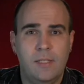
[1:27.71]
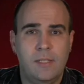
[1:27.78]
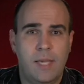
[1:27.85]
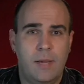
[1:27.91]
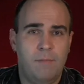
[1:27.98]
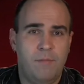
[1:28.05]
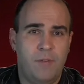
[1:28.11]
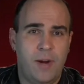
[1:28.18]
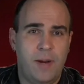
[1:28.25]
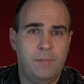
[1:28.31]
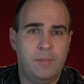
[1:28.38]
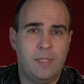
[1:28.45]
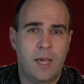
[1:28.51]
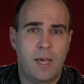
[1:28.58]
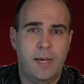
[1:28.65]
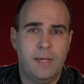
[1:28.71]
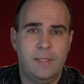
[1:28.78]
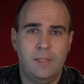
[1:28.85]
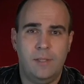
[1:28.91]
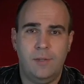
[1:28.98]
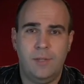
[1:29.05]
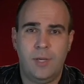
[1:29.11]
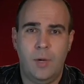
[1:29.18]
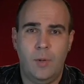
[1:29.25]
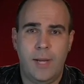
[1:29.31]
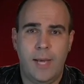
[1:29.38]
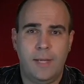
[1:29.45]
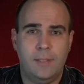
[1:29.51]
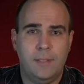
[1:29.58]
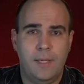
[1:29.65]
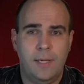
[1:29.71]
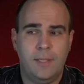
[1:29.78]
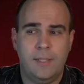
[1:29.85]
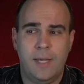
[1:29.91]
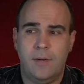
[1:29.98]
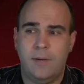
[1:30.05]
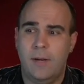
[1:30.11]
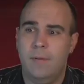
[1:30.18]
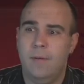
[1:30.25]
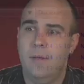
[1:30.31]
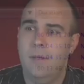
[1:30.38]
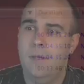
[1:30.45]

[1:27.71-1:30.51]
same frame size, codecs, etc.